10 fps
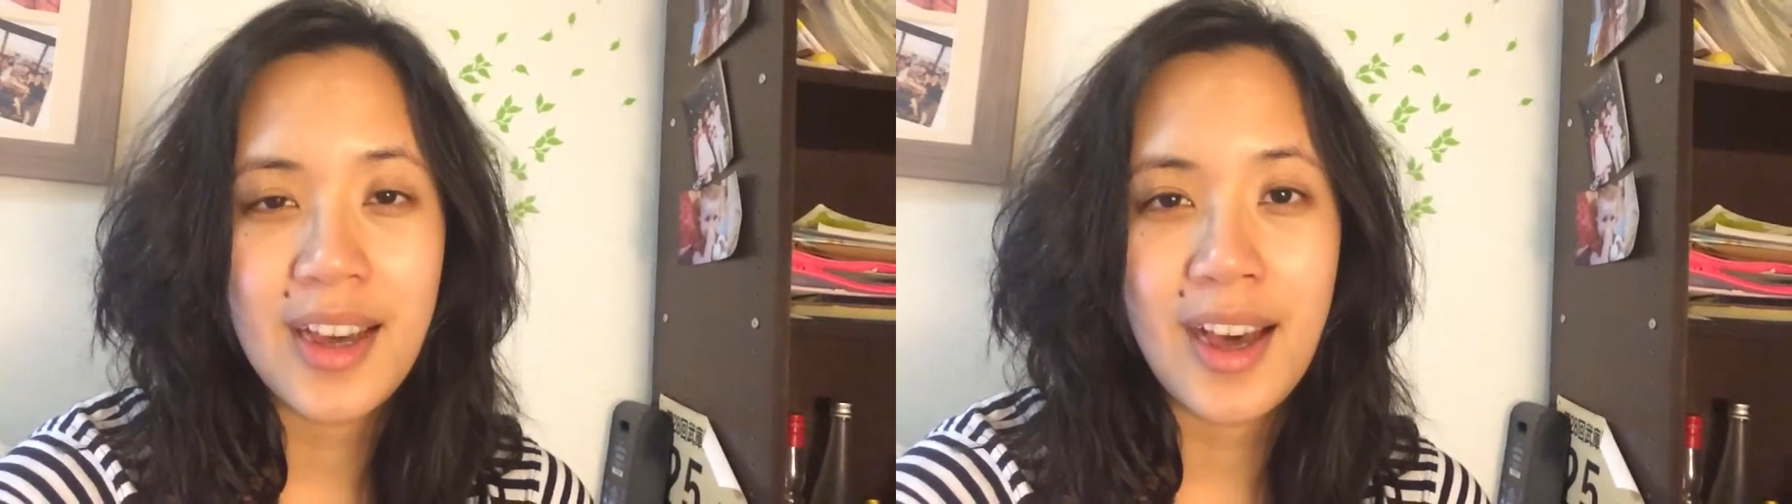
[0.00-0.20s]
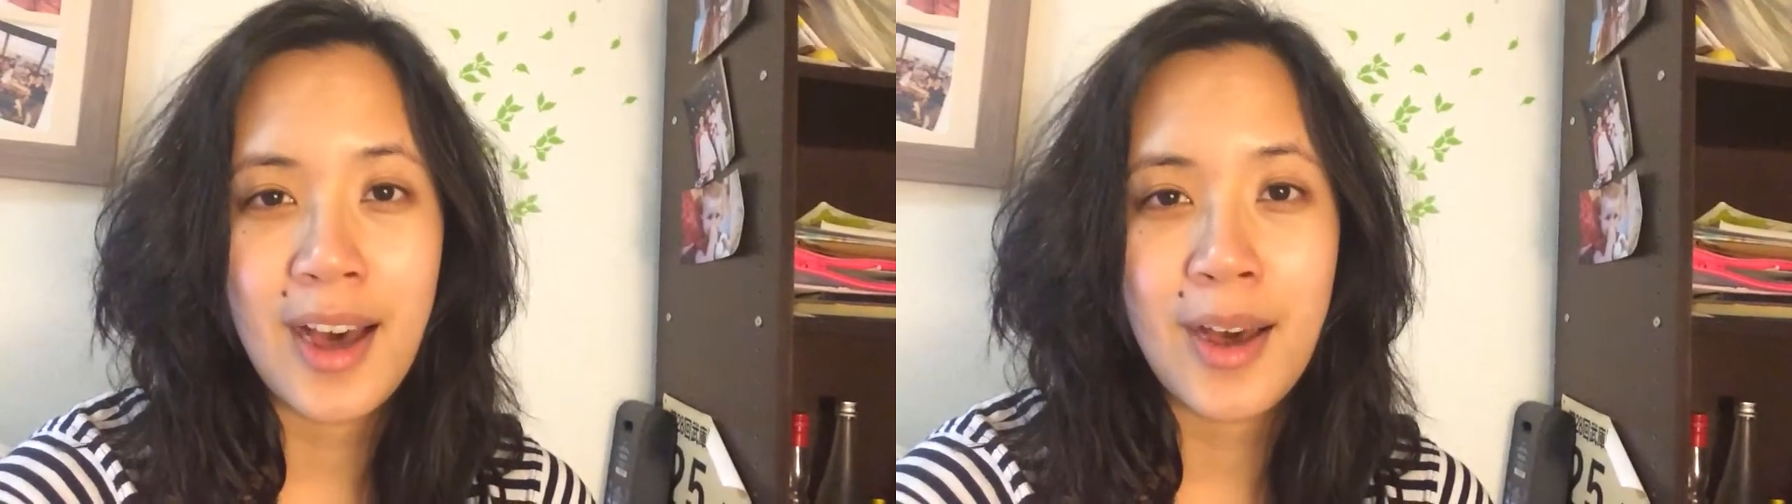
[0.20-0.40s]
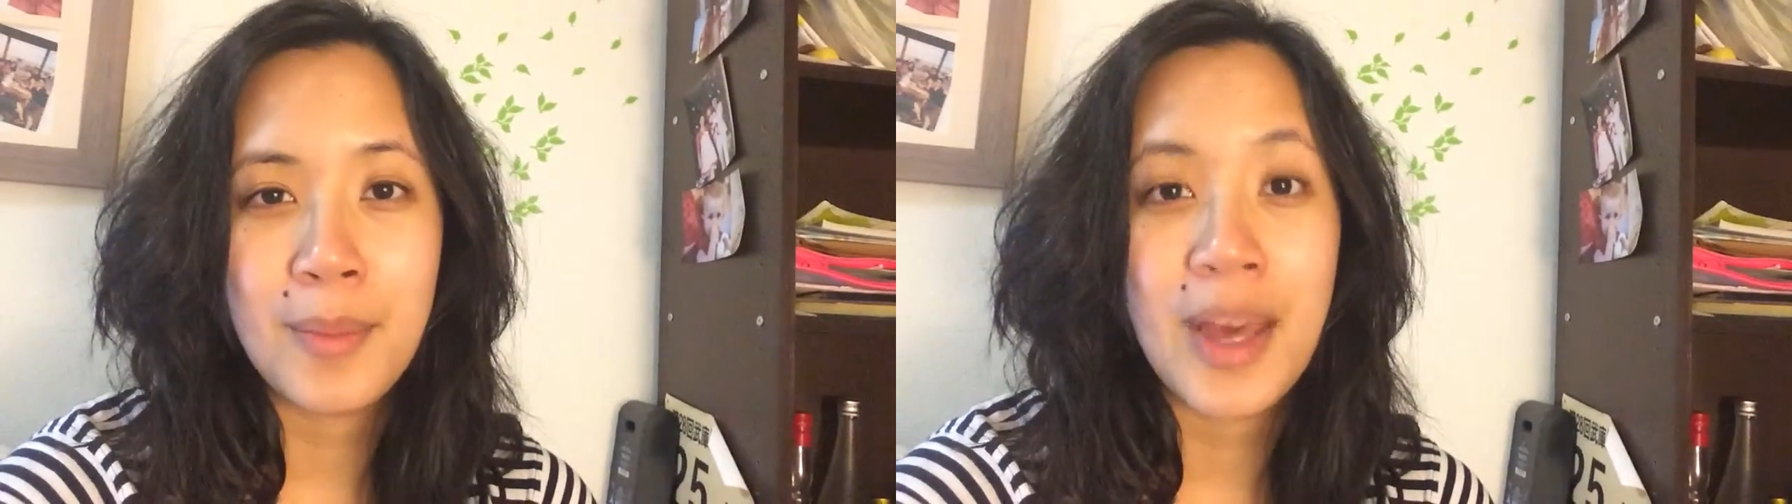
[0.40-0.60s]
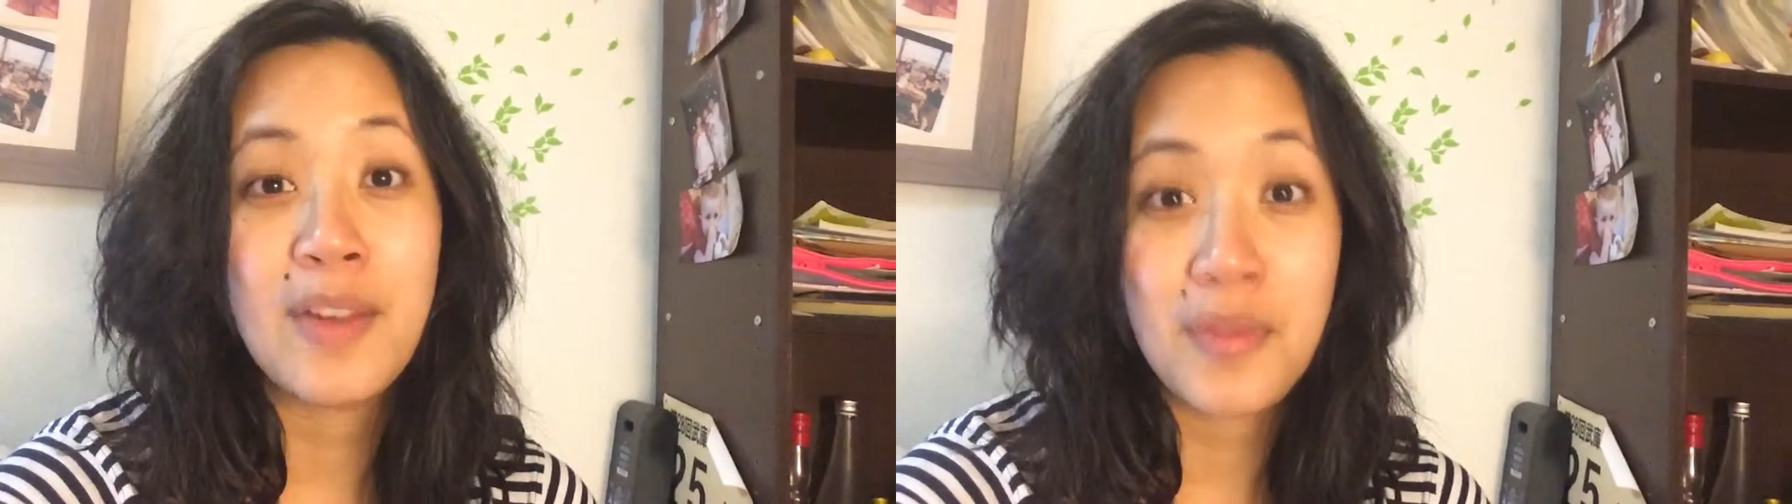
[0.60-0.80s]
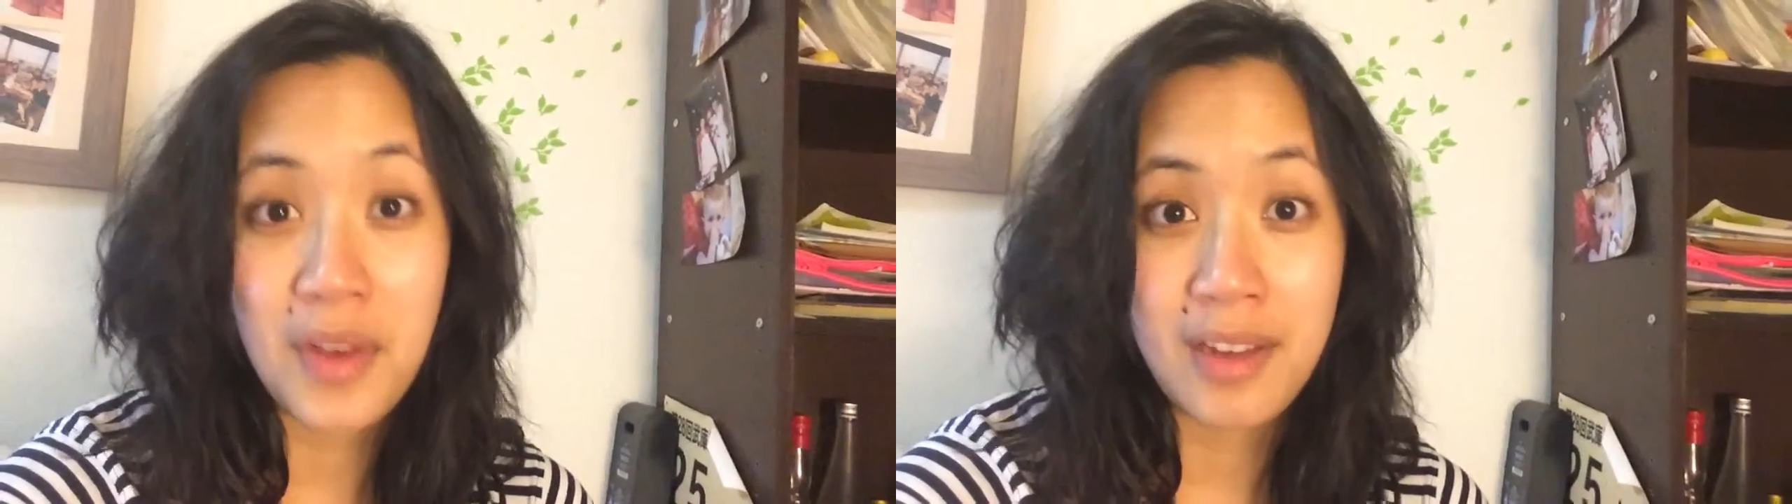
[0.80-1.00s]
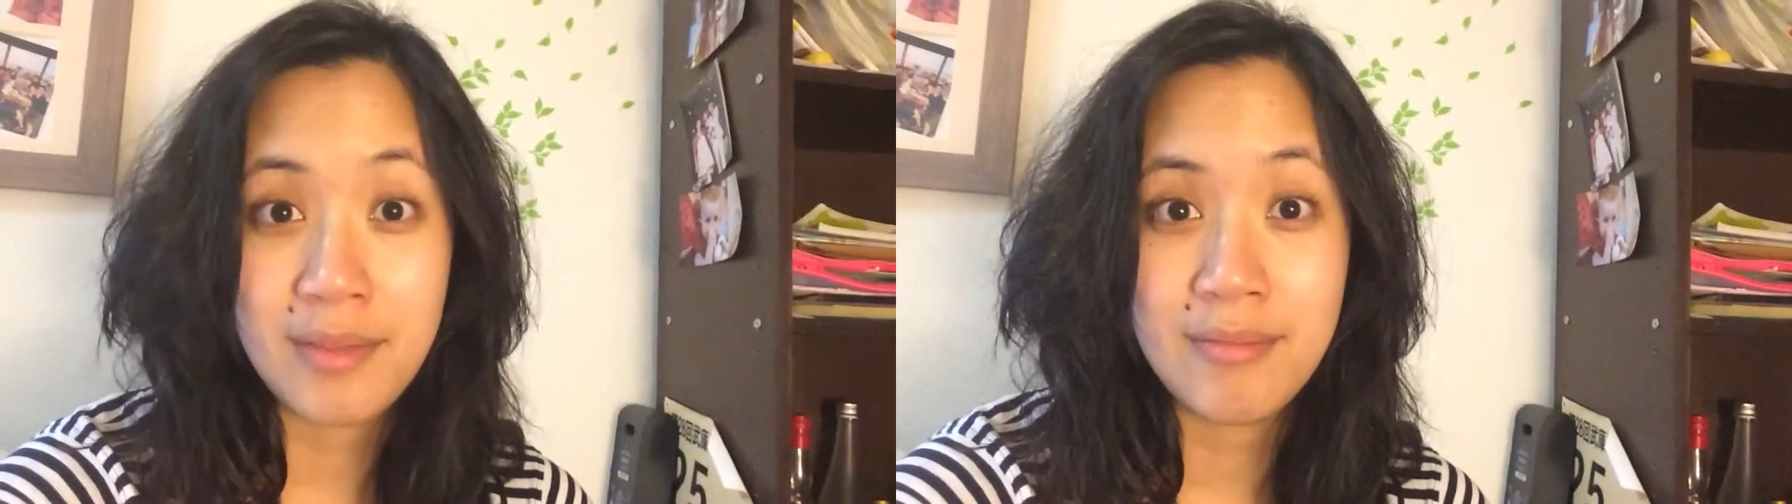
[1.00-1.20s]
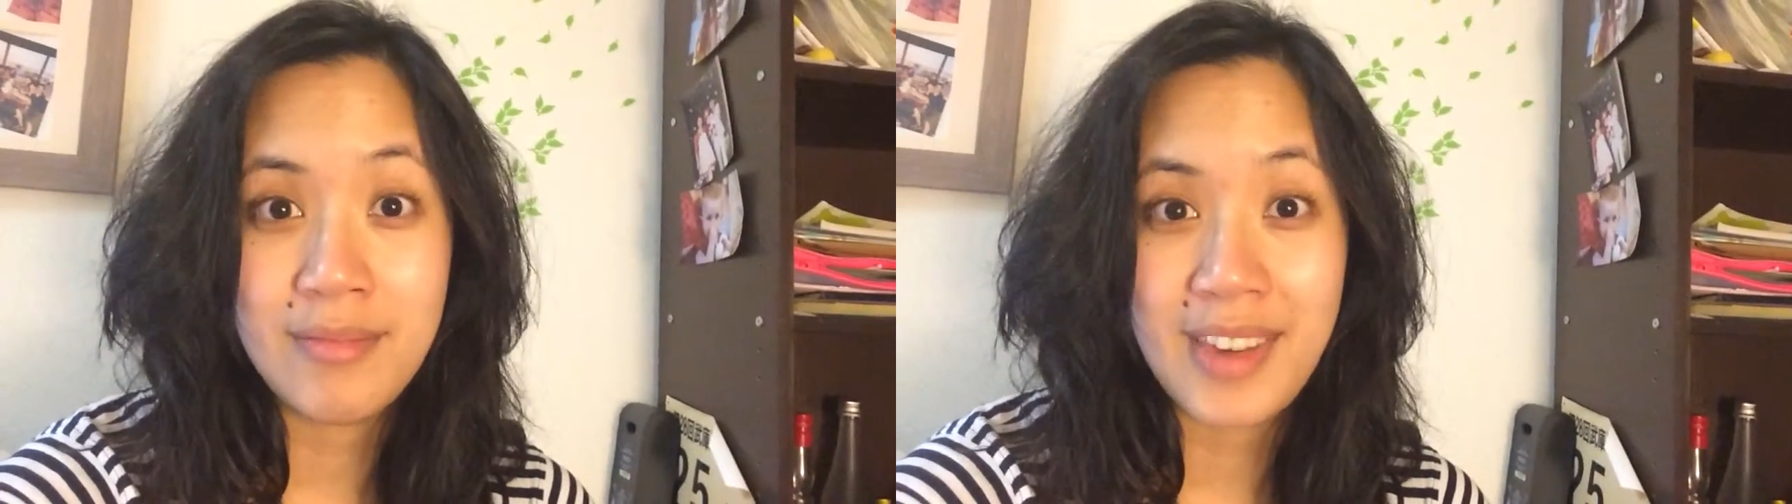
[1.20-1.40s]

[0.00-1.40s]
and fun,